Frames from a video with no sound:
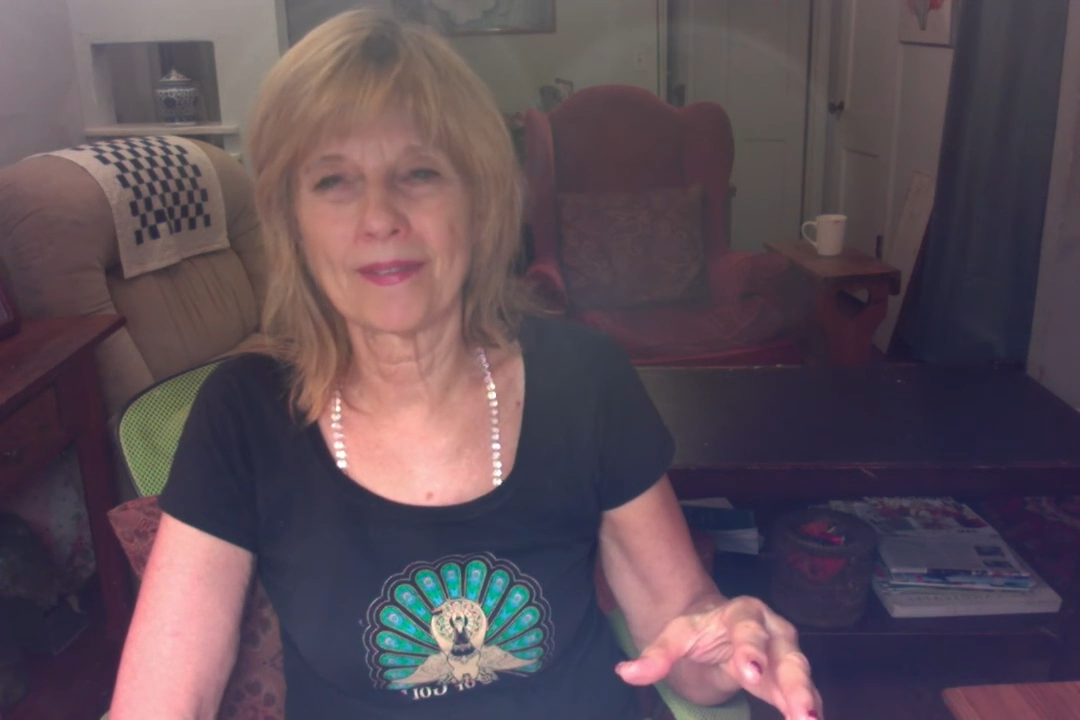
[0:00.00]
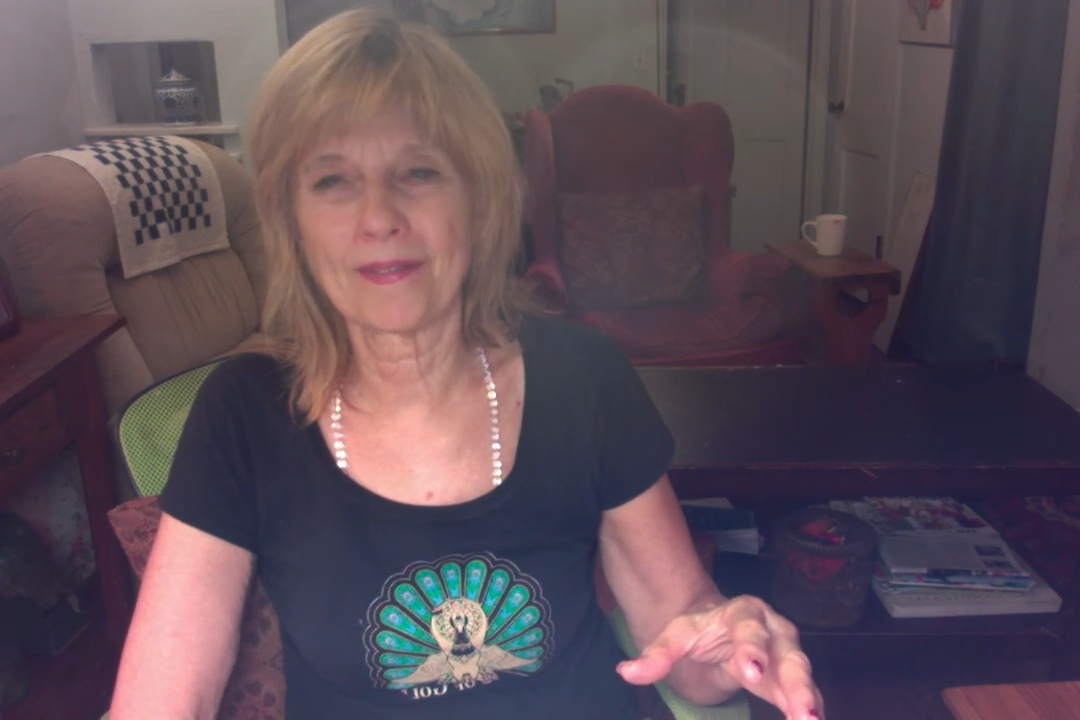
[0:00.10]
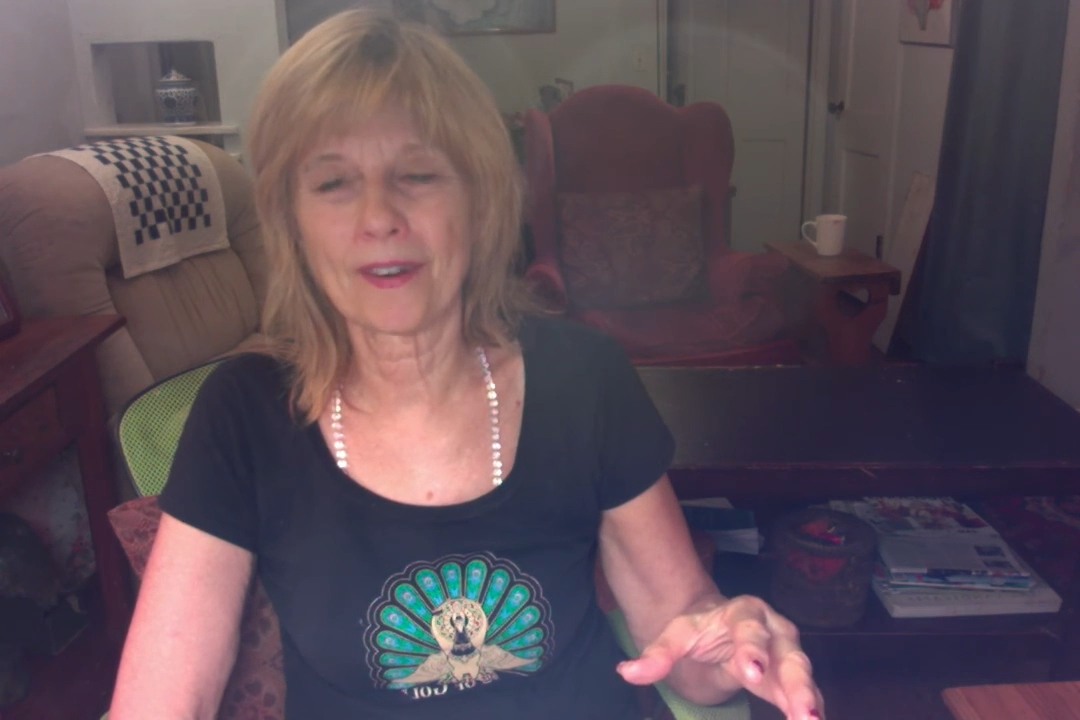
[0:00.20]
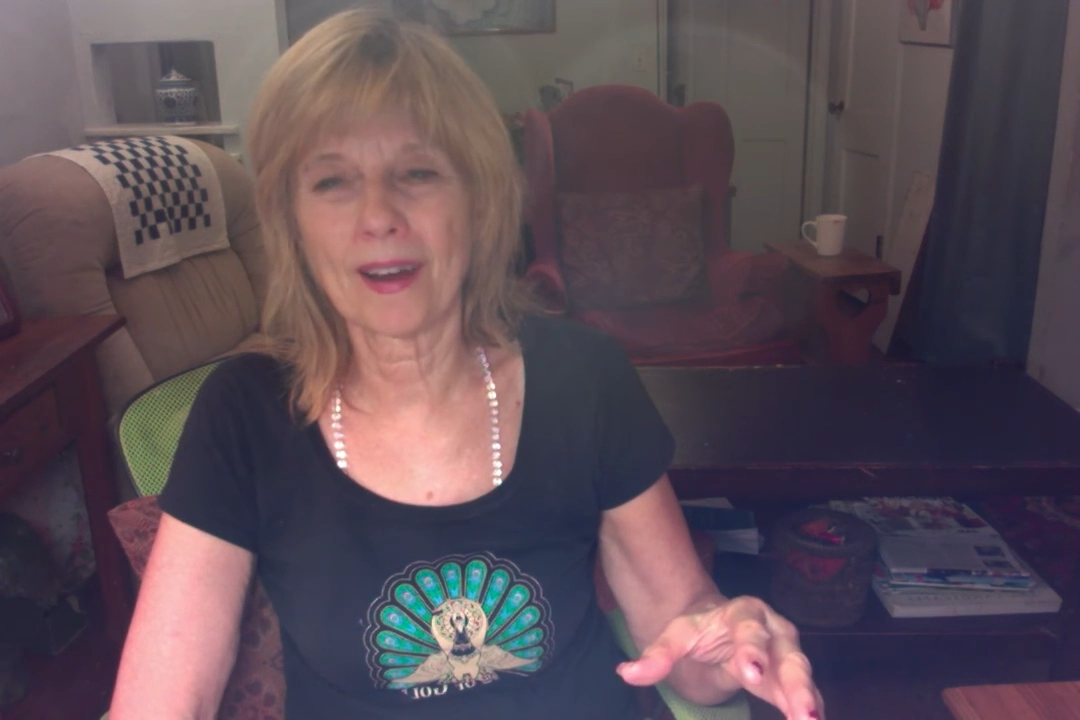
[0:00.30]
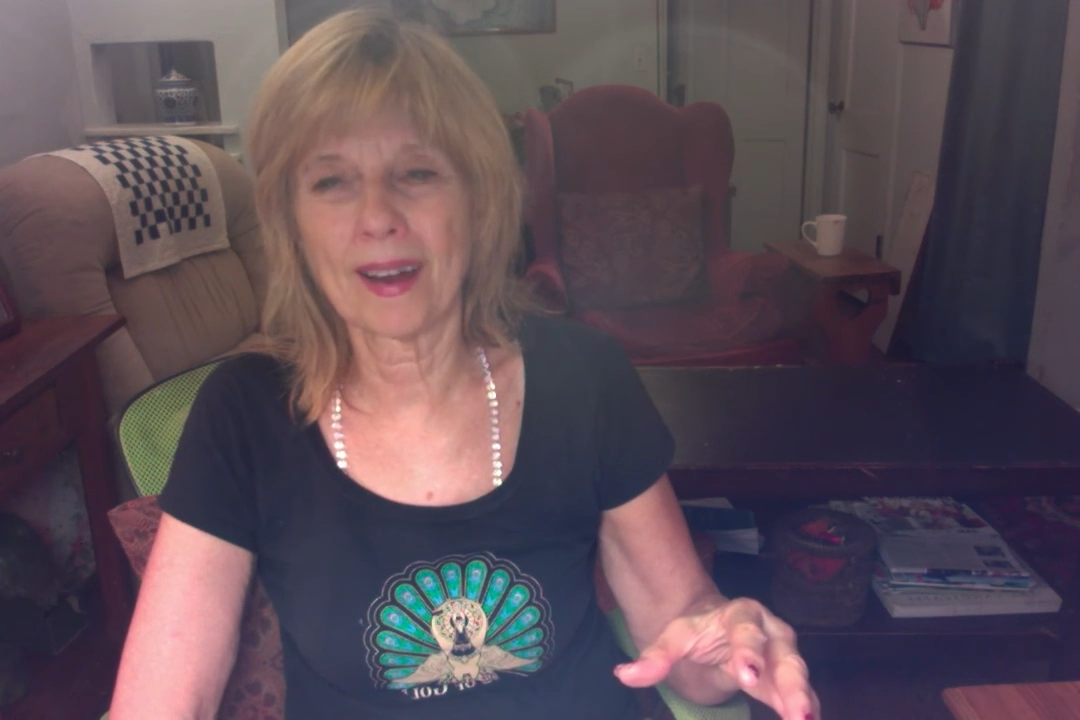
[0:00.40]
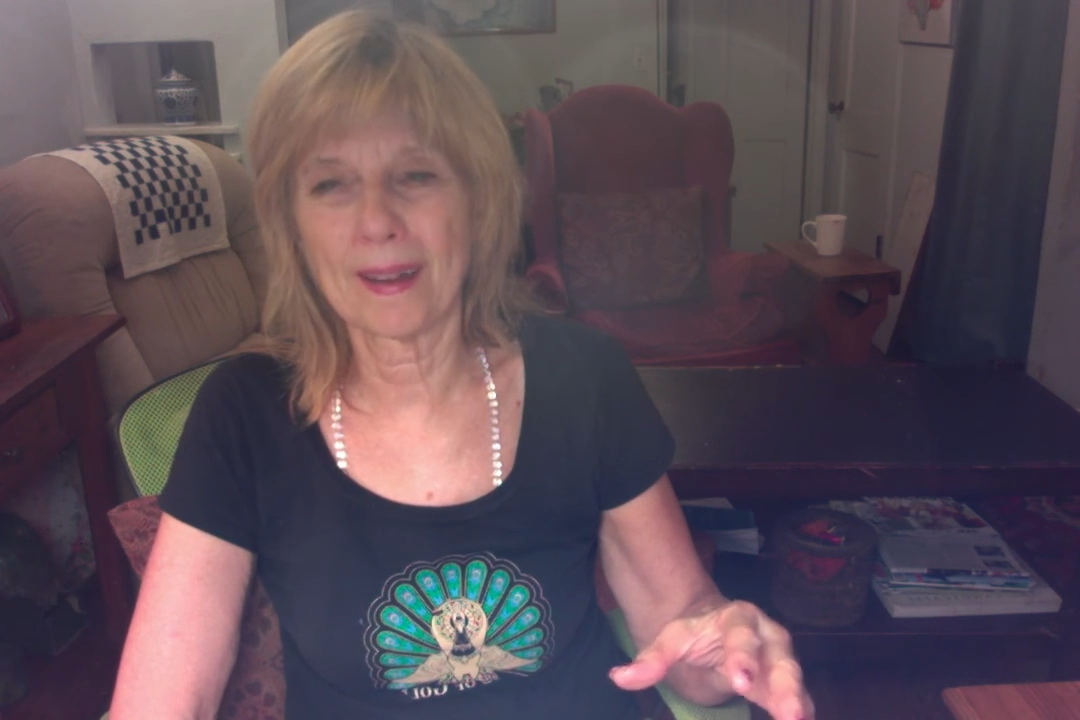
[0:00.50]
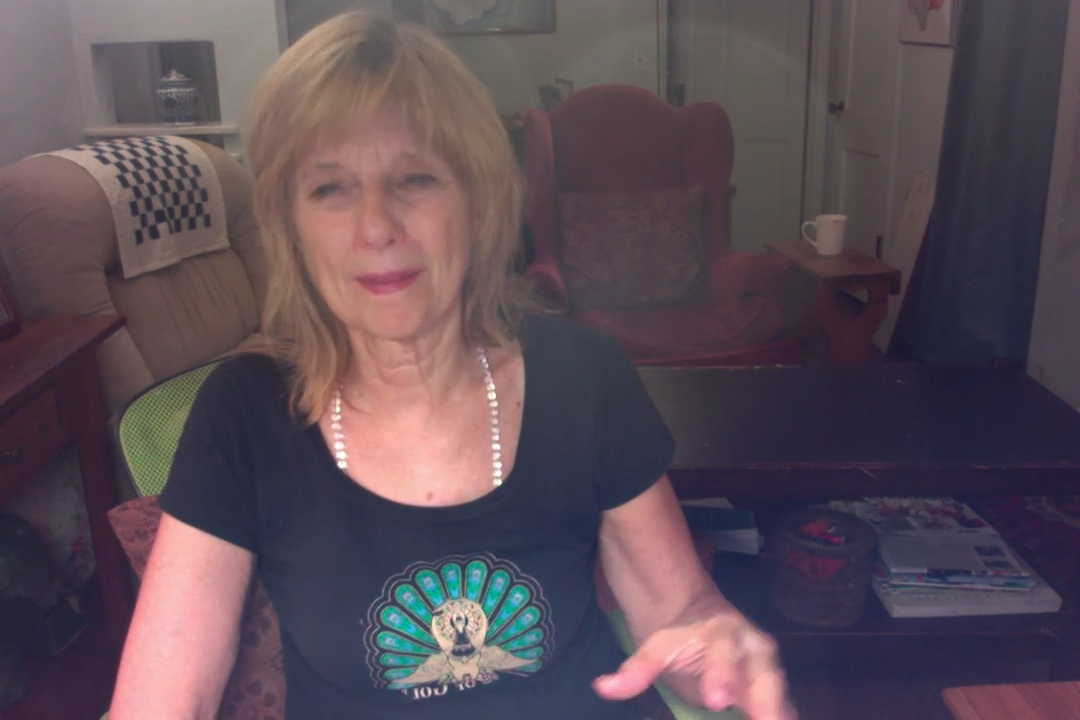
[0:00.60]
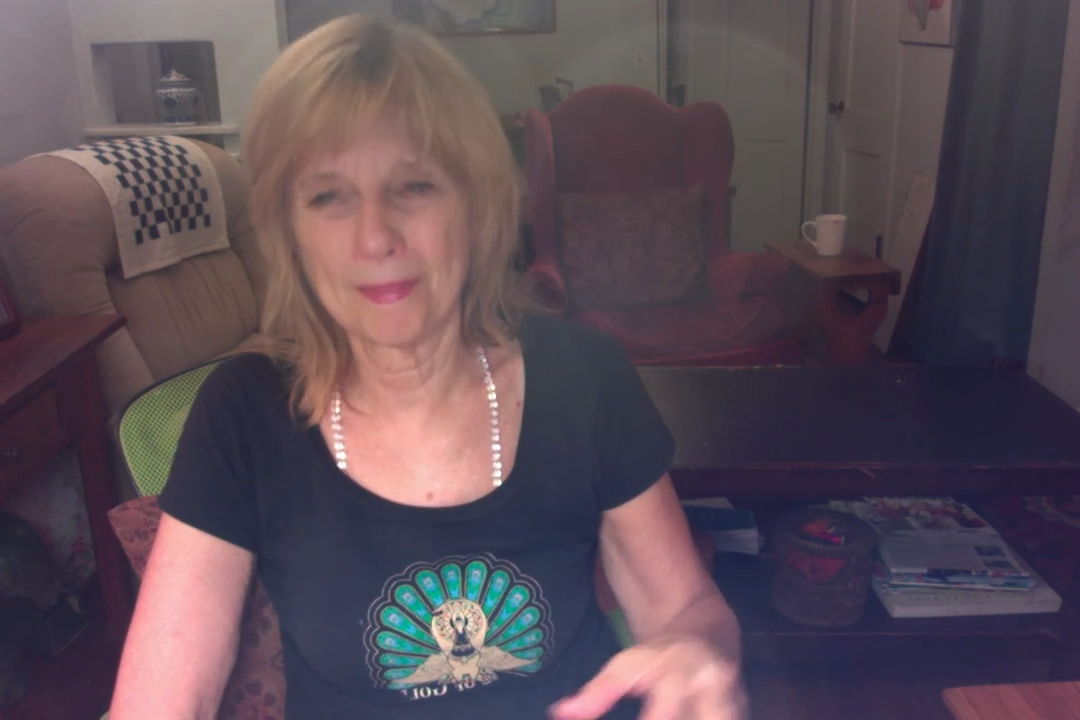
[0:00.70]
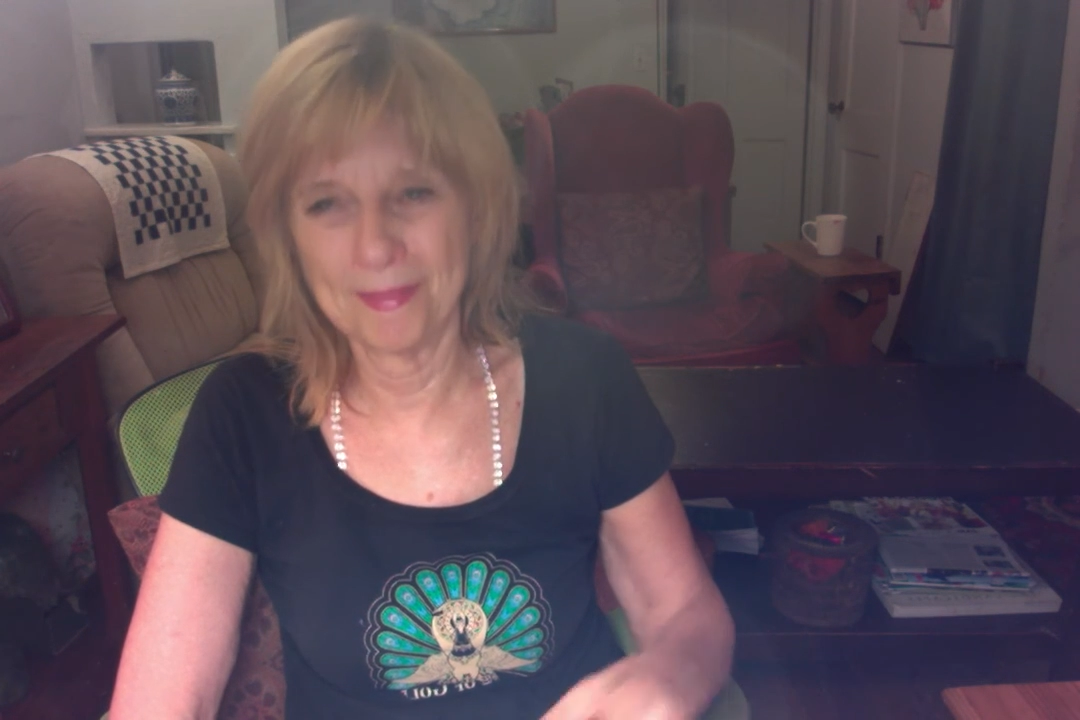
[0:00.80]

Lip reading: fray,